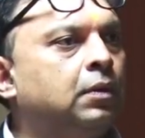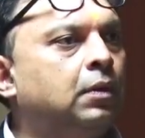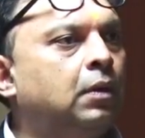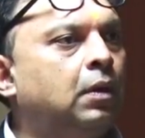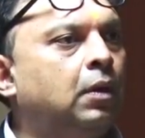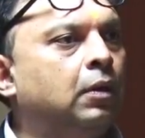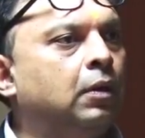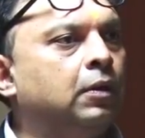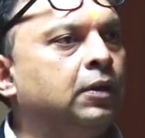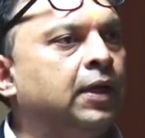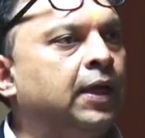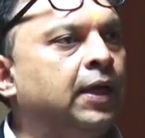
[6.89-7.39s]

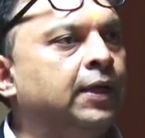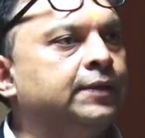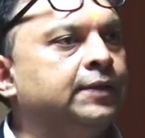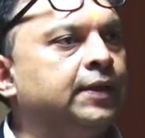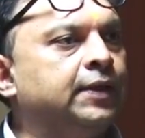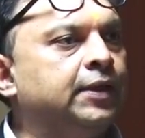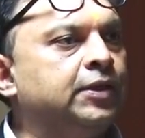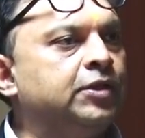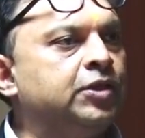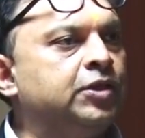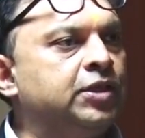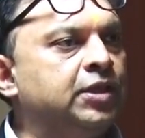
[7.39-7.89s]

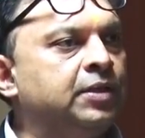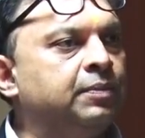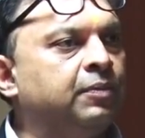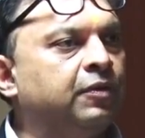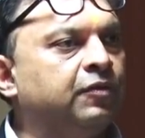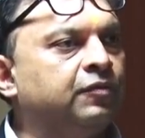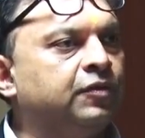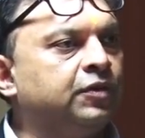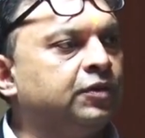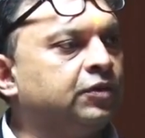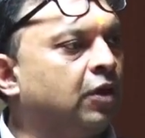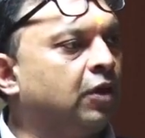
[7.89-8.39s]
organizing team
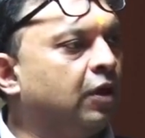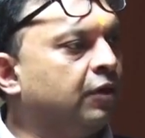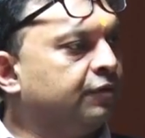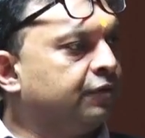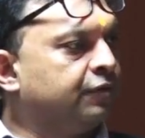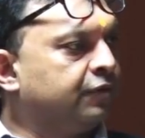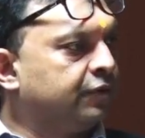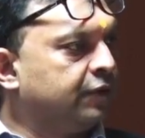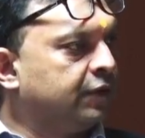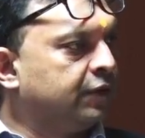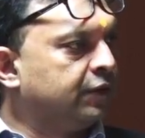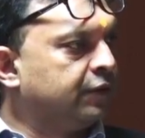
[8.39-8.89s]
of this
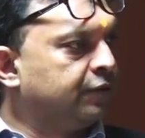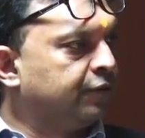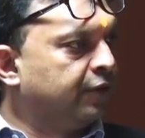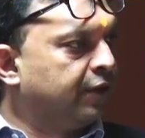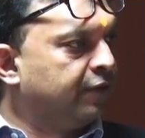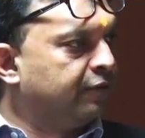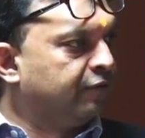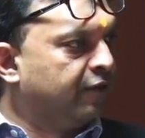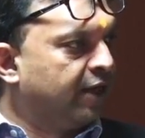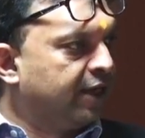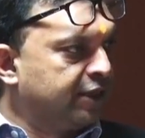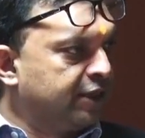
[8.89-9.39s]
conference for
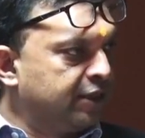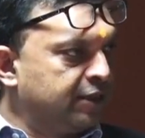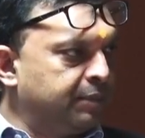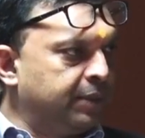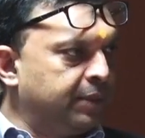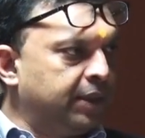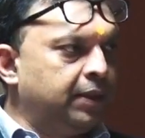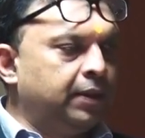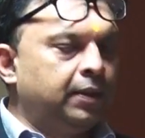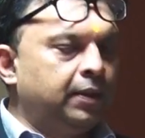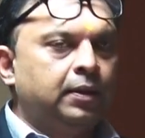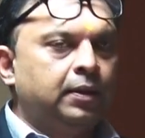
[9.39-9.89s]
inviting me.